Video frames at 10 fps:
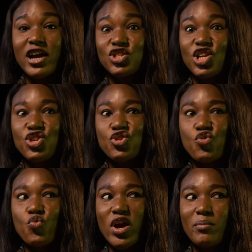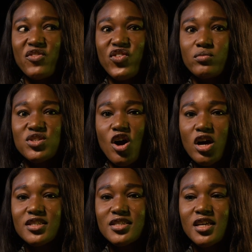actually know where my film
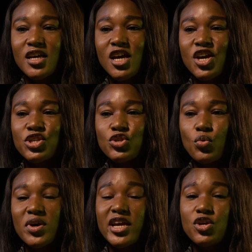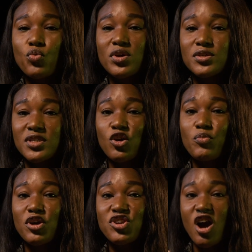sucks. So whether you want to tell
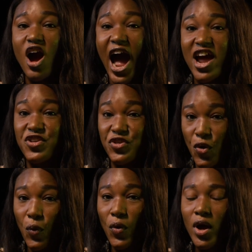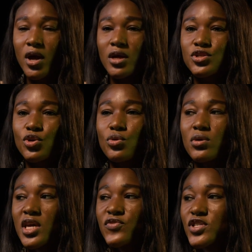me or not, I know.
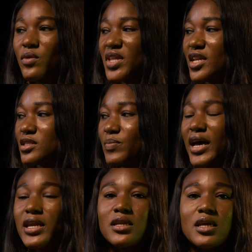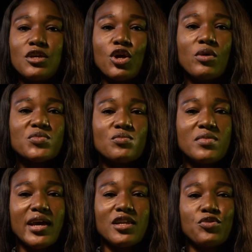So if something is bad and then you come to
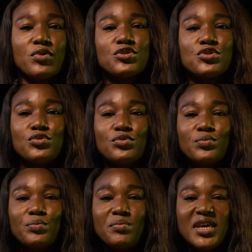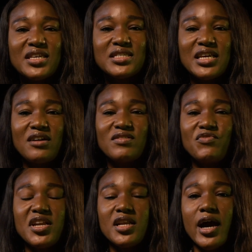me and you want to make it sound
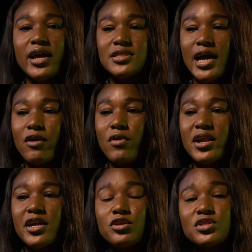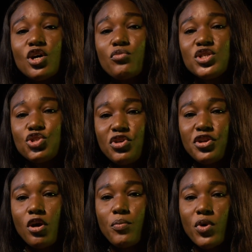really nice, I rather you tell me
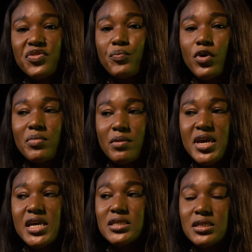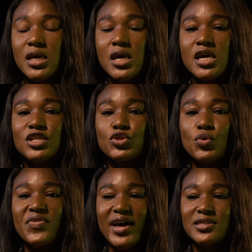straight up what the problem is
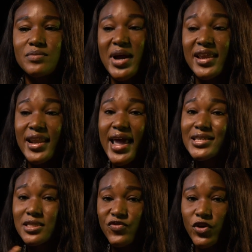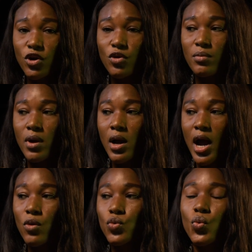so that my next film
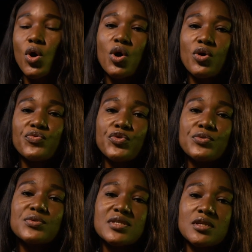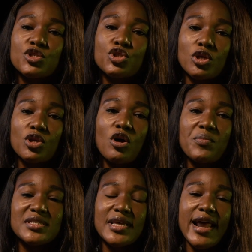I would work on those
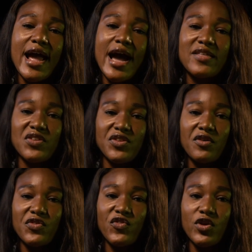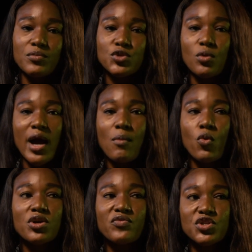shortcomings that I had in the other film. So I'm
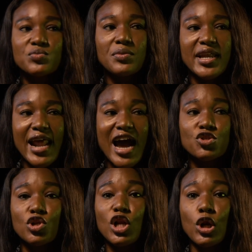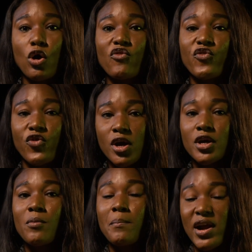one of those people that actually love
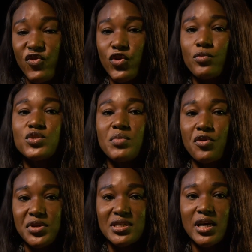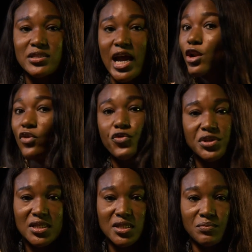my film to be criticized. I love
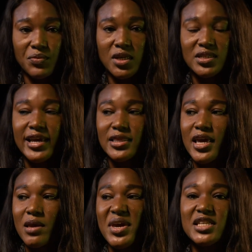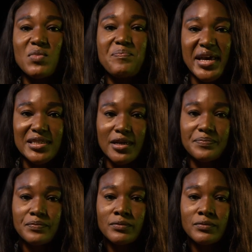criticism because I think it makes me better.